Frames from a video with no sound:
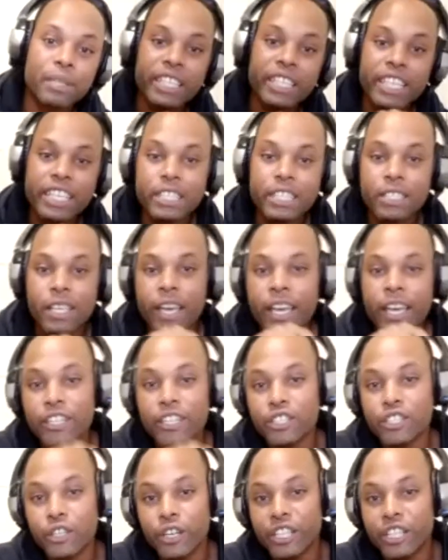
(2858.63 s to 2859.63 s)
please
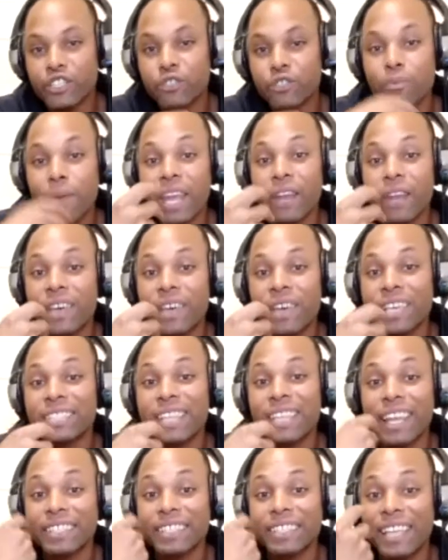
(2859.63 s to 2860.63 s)
ensure that you manifest
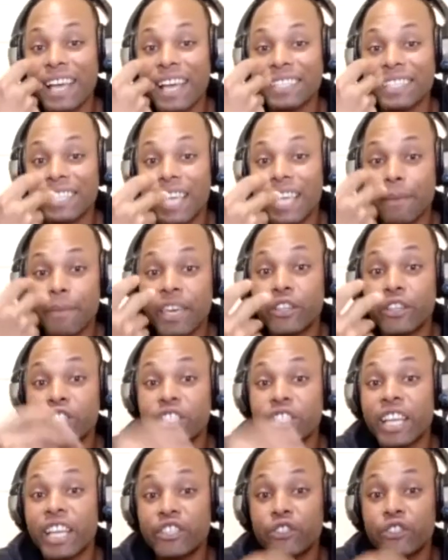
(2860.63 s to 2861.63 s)
that exact same
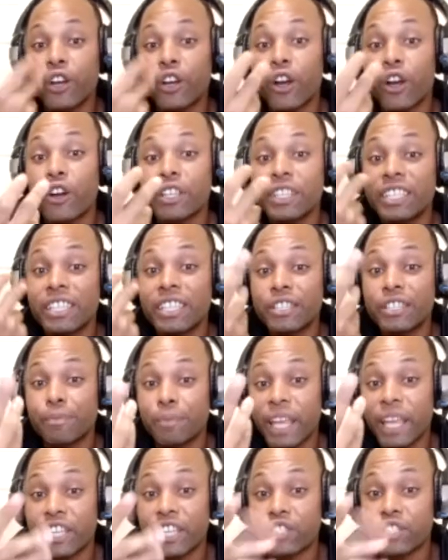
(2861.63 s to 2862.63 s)
energy that you're currently
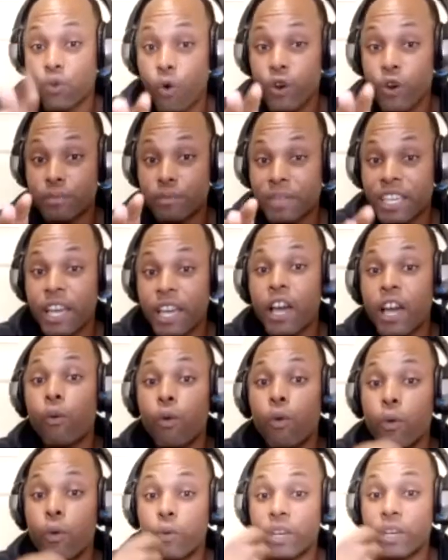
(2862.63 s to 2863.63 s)
displaying towards me
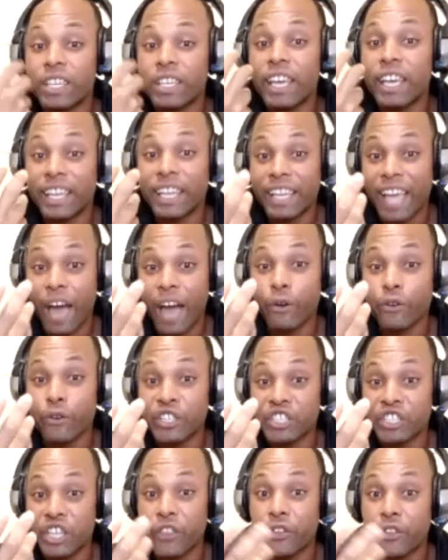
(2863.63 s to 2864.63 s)
when we encounter
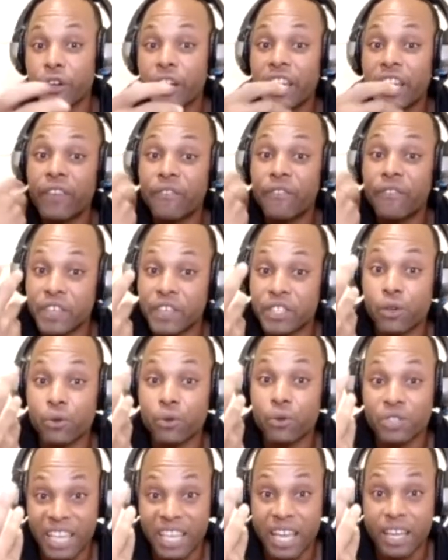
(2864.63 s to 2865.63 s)
each other in the physical
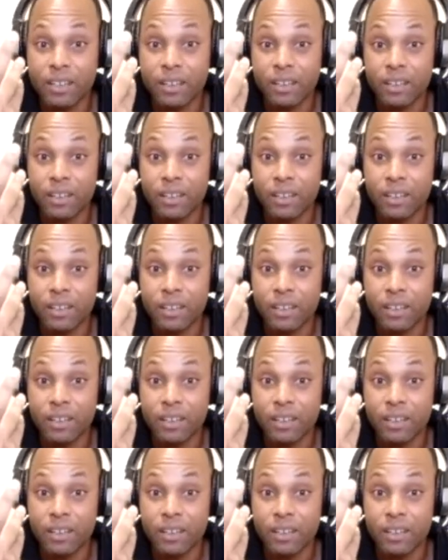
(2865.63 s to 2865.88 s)
state.